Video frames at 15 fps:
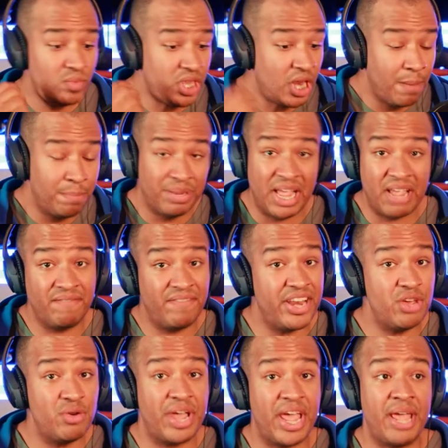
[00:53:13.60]
playing video
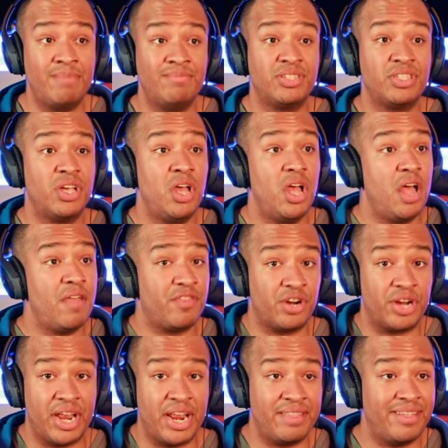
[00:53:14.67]
games, they're
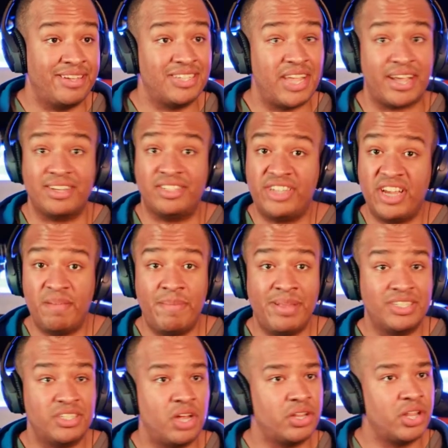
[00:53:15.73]
getting these like achievements
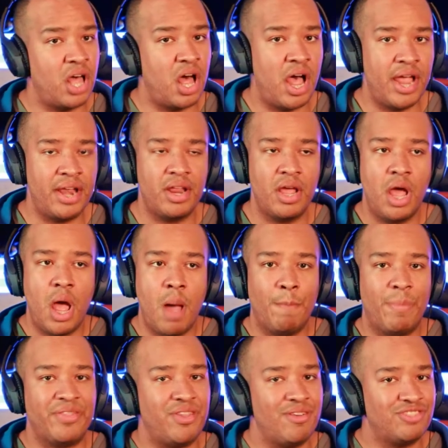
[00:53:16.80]
online, but
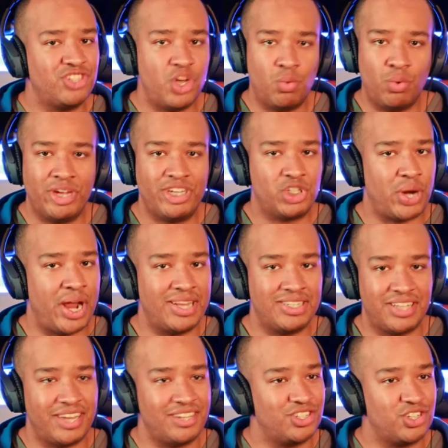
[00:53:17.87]
those don't really
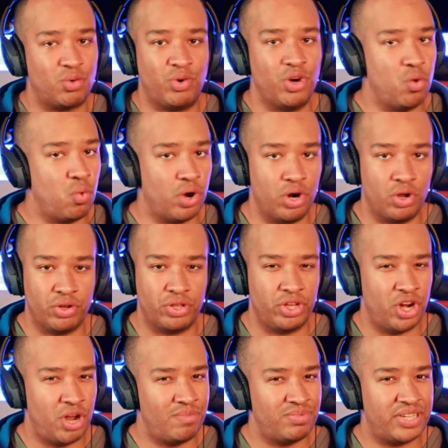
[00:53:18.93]
translate to the real world. You know what
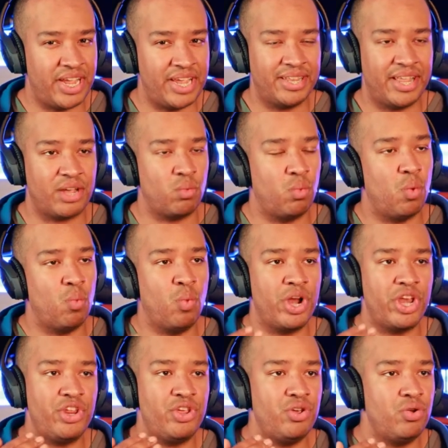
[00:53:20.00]
I'm saying? Like when
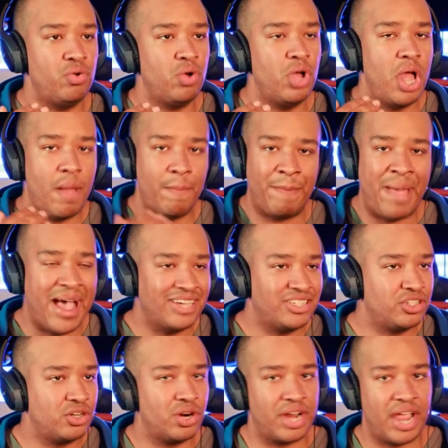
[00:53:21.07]
you
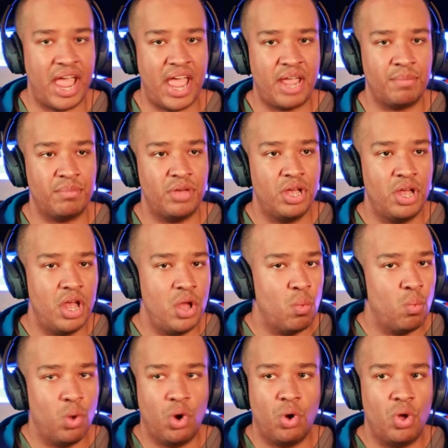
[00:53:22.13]
master a game,
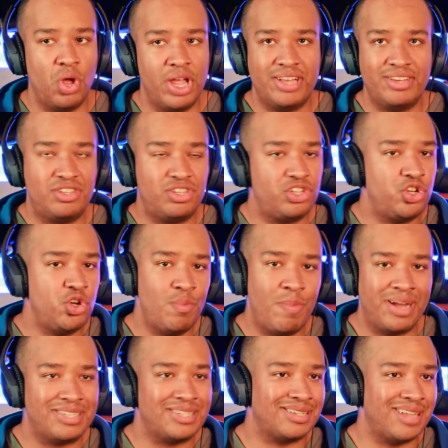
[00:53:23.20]
well, two
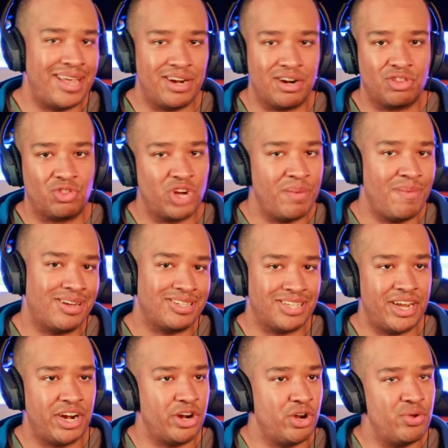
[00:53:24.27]
months later, three months later,
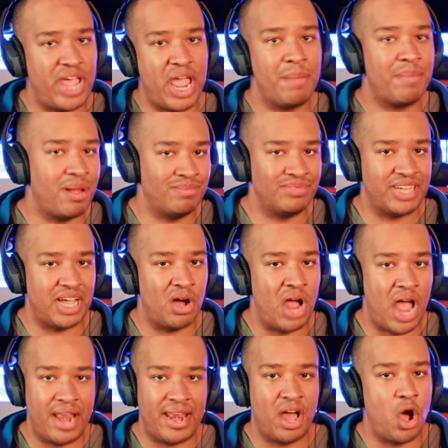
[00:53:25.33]
new game comes out, and
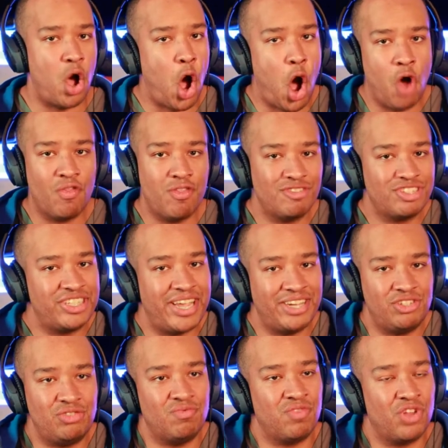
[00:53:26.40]
now all those things
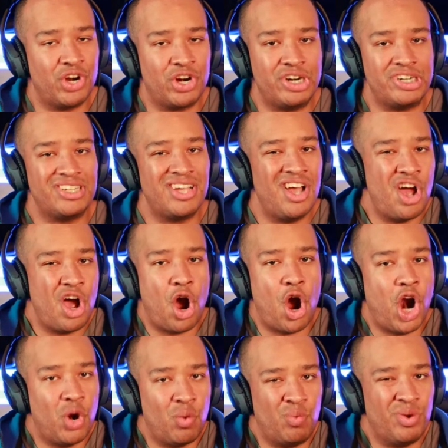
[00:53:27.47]
you learned
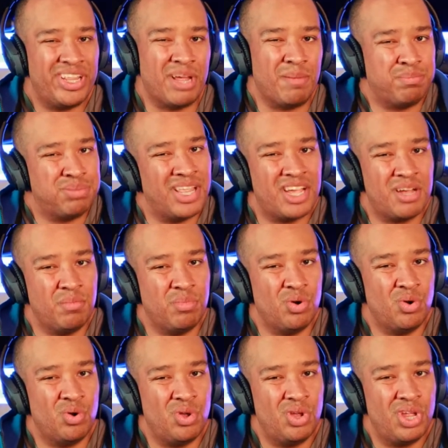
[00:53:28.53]
aren't really applicable
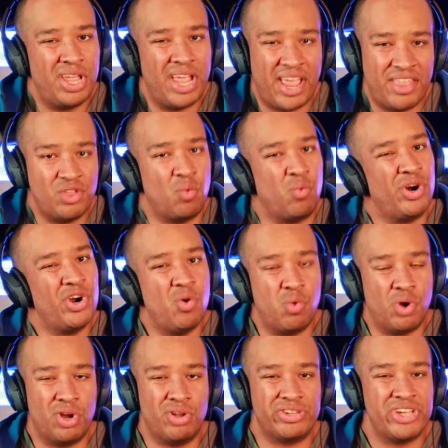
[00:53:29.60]
in the real
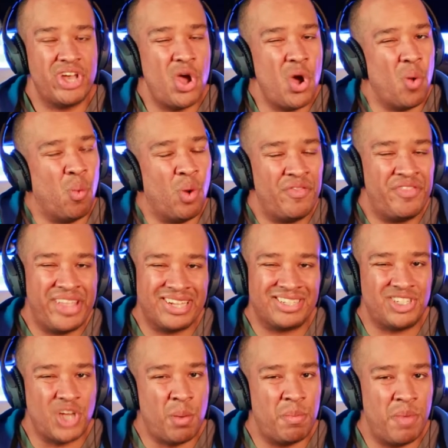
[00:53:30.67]
world. One thing that's
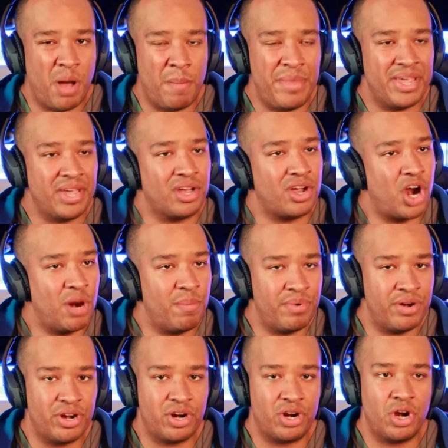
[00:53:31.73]
dope about being a
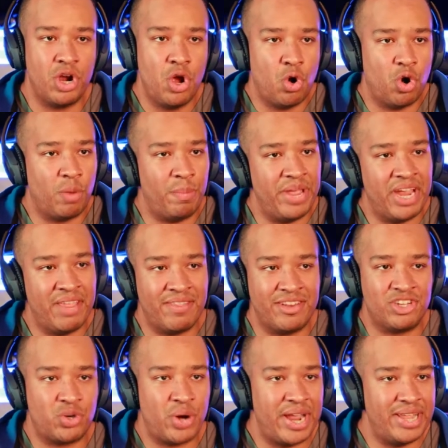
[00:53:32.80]
carpenter or being in the
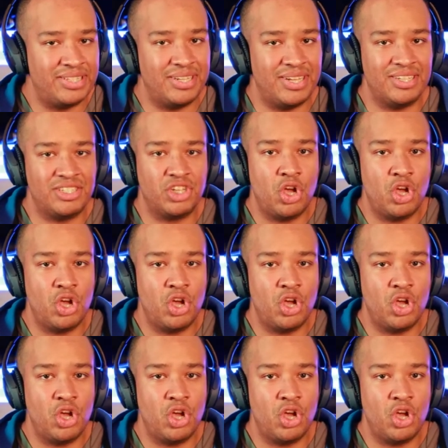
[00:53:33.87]
trades is